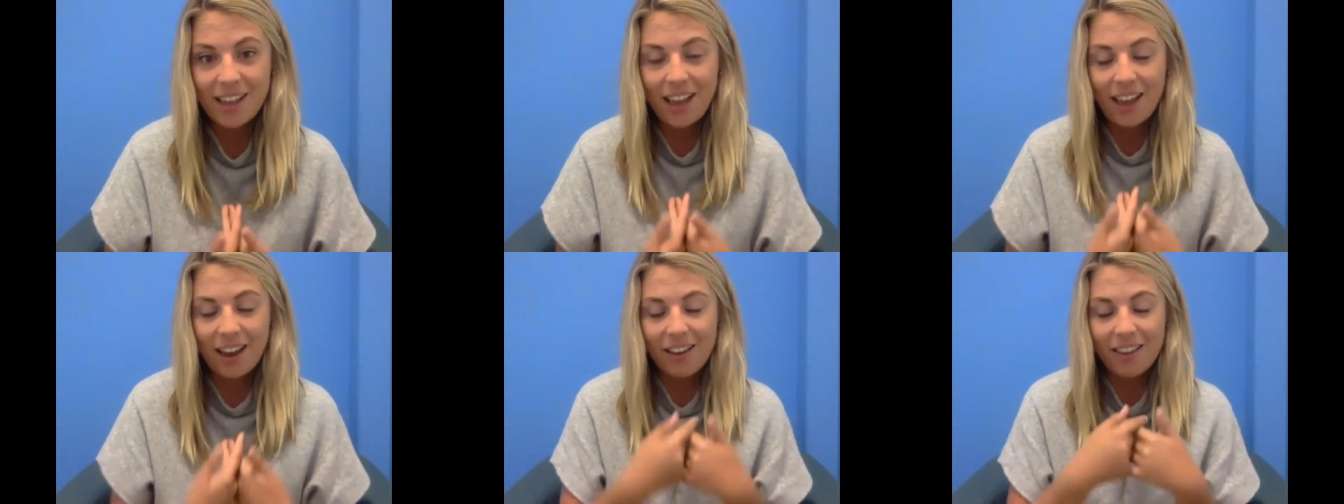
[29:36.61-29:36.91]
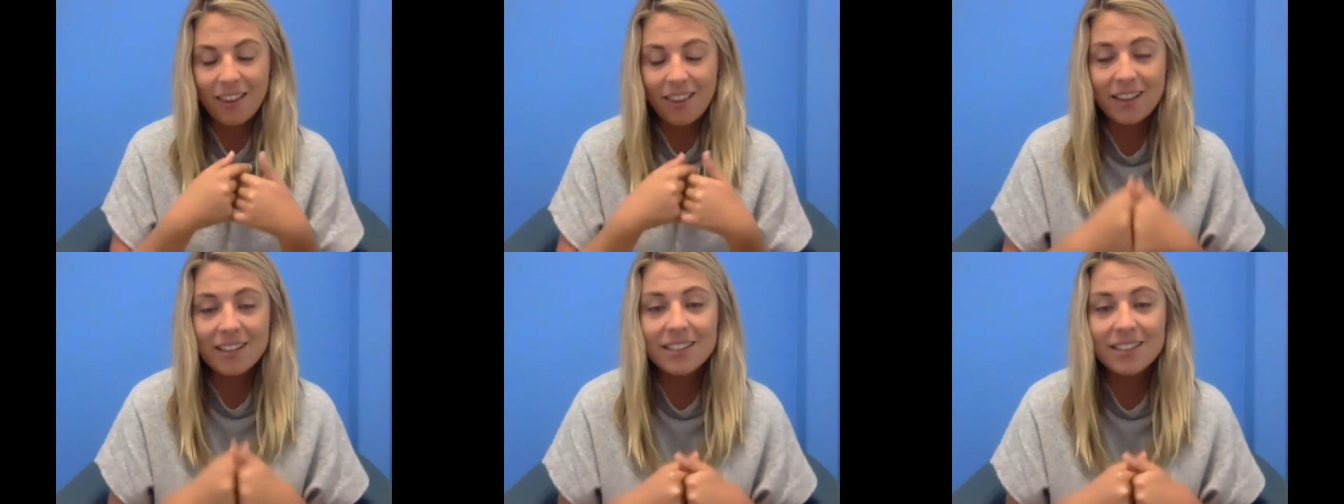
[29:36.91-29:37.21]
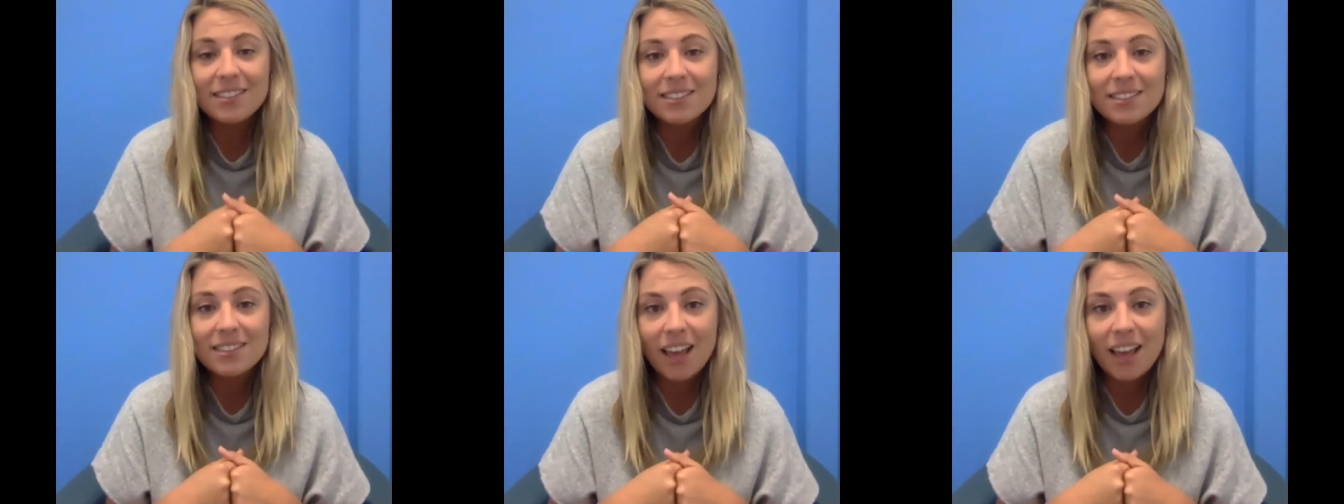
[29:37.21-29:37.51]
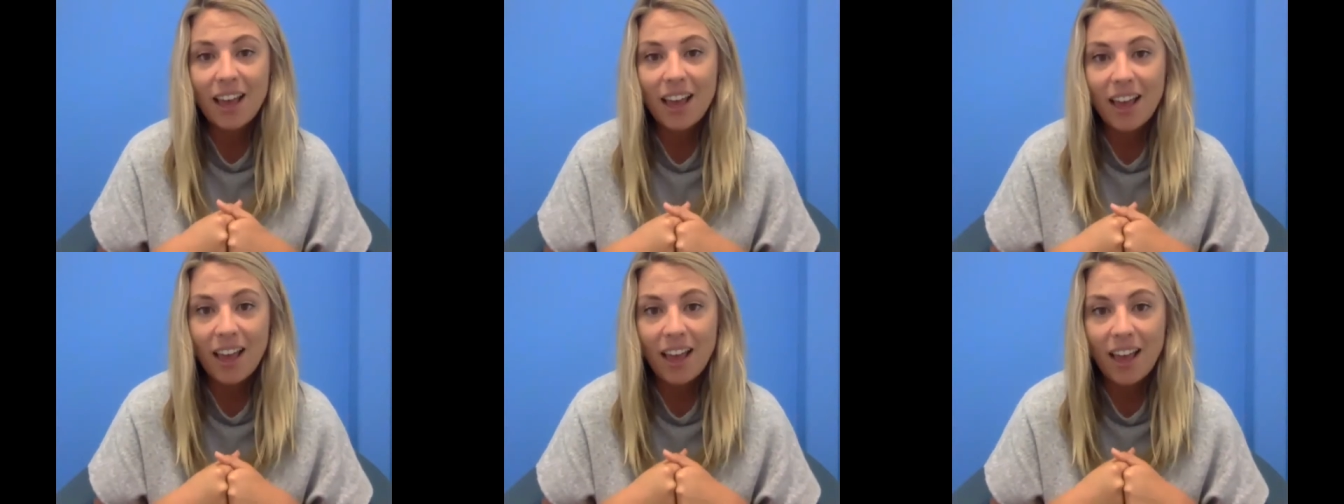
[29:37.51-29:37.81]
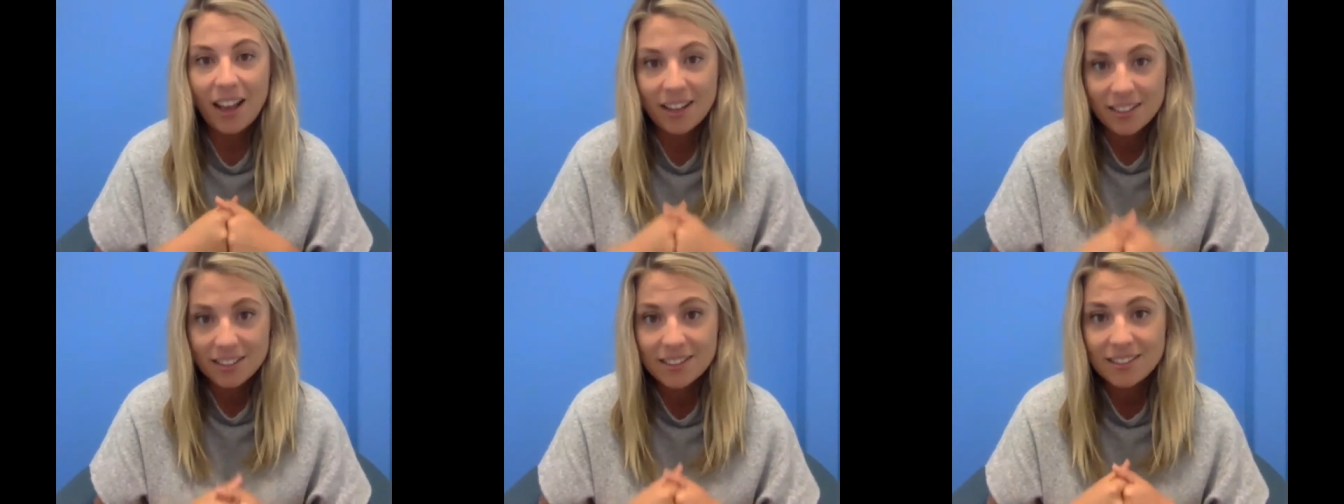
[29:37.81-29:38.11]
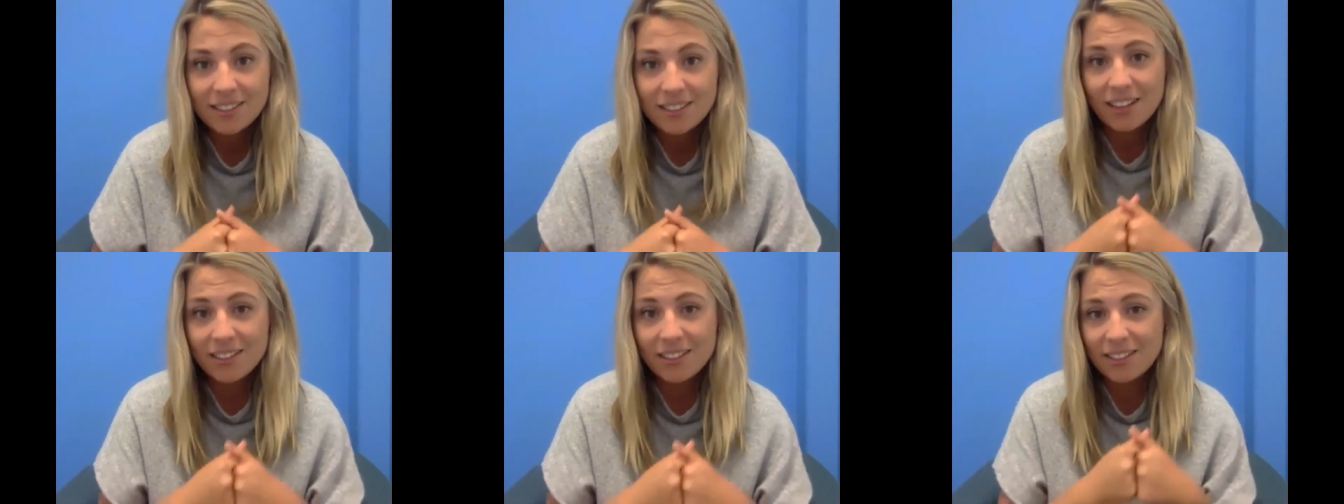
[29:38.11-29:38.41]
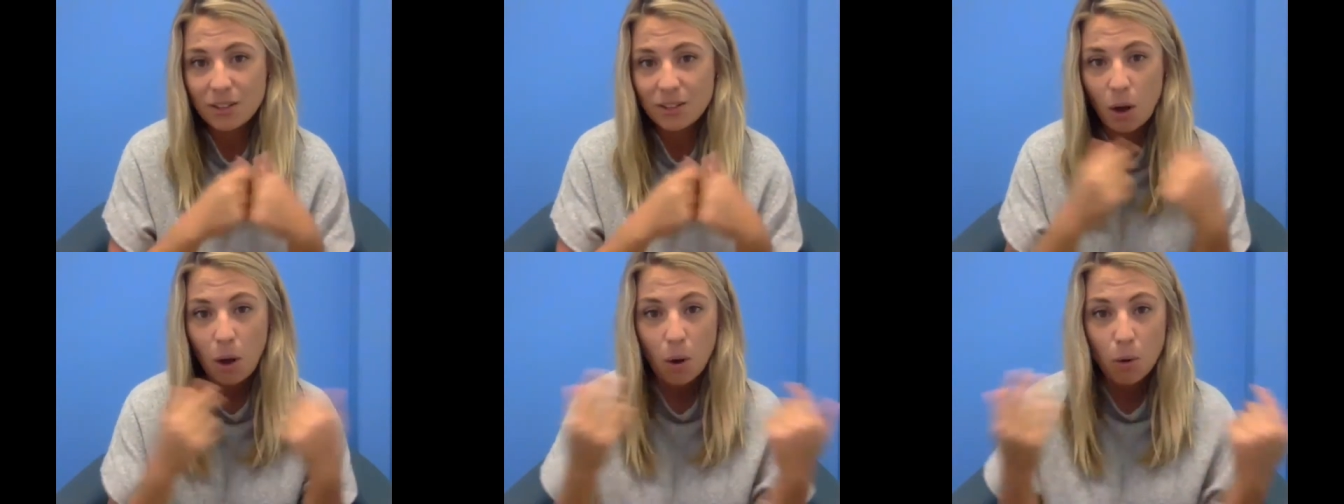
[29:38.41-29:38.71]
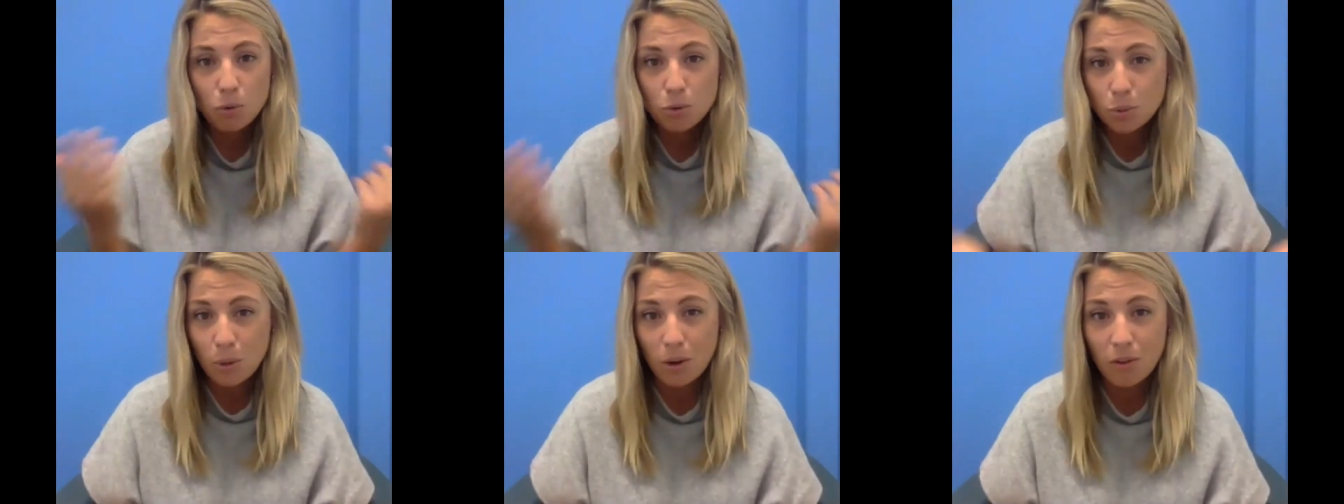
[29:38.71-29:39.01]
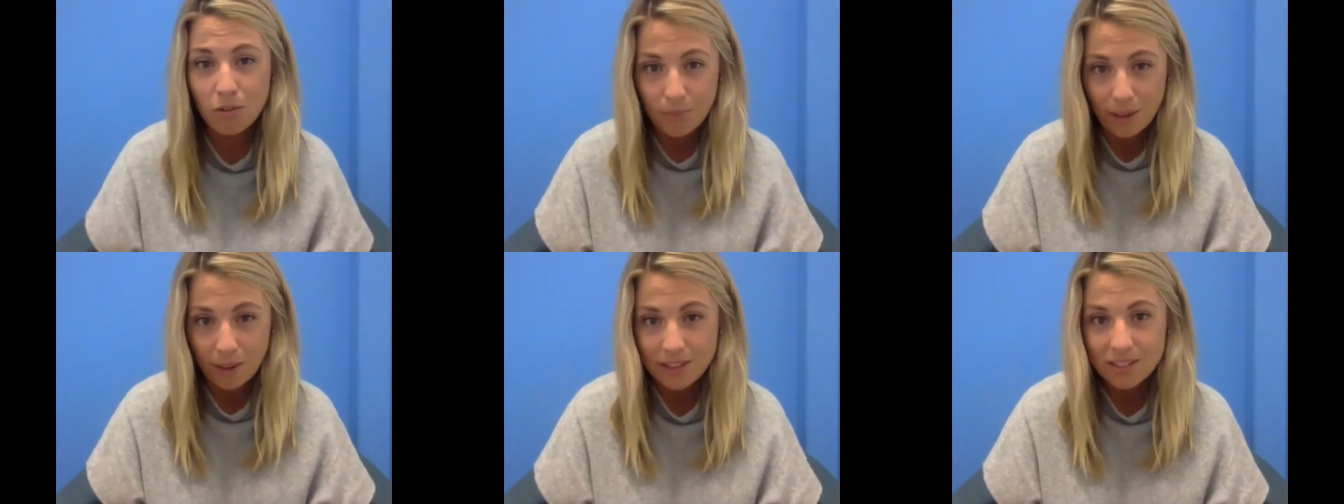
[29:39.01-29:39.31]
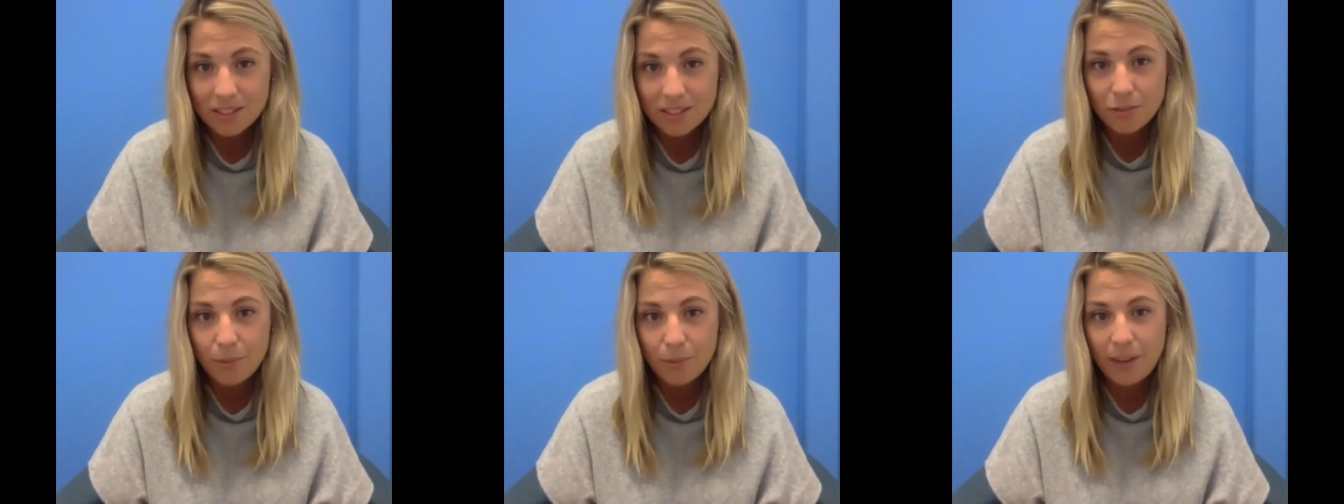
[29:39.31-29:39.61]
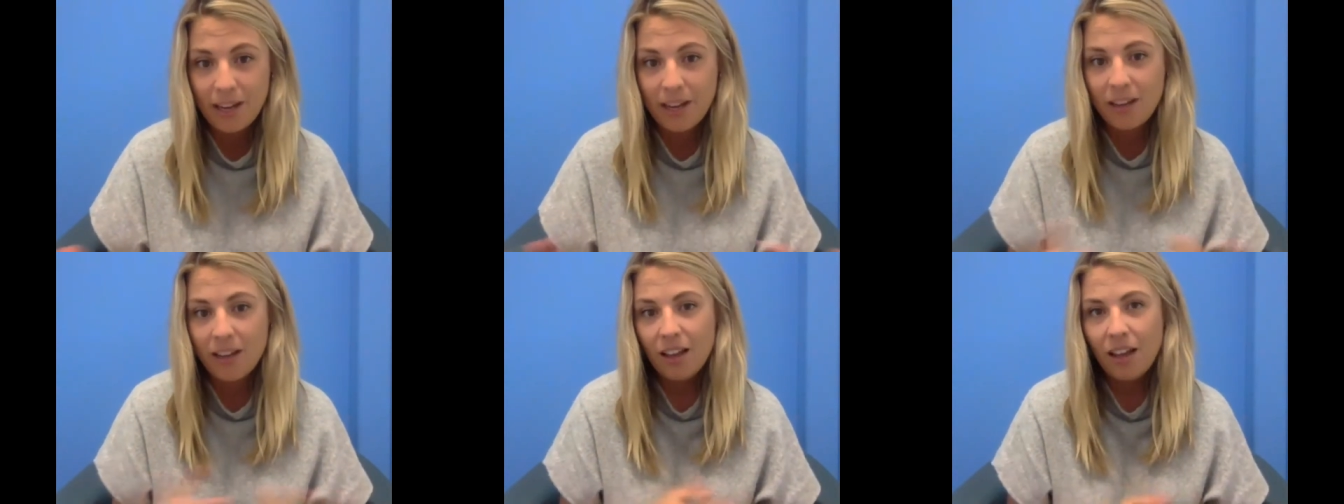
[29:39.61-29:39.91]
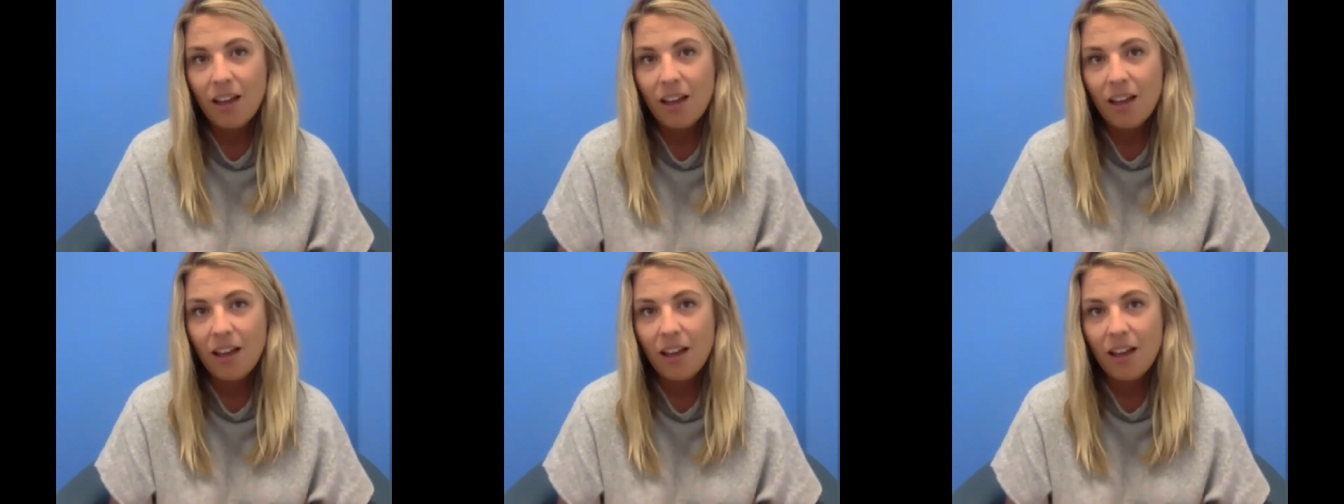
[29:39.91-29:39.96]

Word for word: And this exercise, this whole 12 months for me,